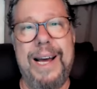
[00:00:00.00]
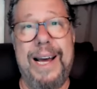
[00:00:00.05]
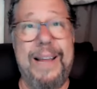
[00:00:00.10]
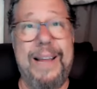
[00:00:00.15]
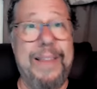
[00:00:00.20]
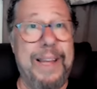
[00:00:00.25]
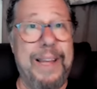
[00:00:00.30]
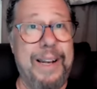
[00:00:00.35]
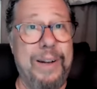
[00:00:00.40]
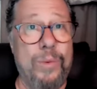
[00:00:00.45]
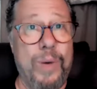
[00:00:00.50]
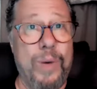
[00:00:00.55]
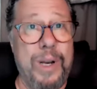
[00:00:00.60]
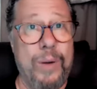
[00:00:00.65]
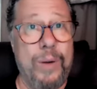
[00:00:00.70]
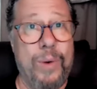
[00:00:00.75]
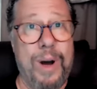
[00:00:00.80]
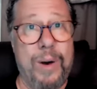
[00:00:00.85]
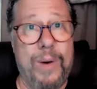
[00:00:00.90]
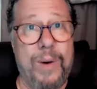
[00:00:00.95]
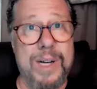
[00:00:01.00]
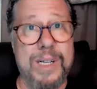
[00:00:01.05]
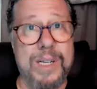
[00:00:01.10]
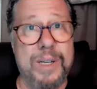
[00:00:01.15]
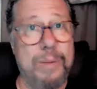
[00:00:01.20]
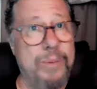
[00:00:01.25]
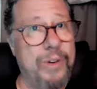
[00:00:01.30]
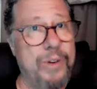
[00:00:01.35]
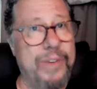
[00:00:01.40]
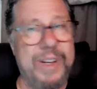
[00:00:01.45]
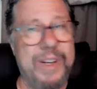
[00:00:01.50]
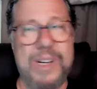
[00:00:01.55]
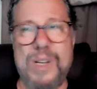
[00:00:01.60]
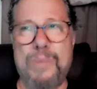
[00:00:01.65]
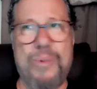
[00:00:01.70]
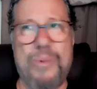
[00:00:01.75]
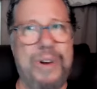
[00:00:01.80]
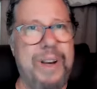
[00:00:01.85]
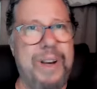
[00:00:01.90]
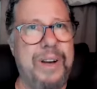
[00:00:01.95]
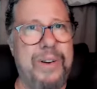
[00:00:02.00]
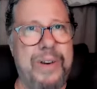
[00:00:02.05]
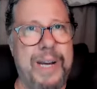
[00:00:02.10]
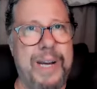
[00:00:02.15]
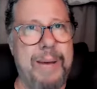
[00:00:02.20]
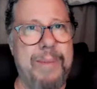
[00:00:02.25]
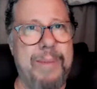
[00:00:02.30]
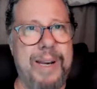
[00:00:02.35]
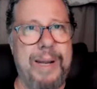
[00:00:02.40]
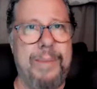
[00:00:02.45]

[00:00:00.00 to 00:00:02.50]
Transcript: And then when you want to watch the movie, just put in your name and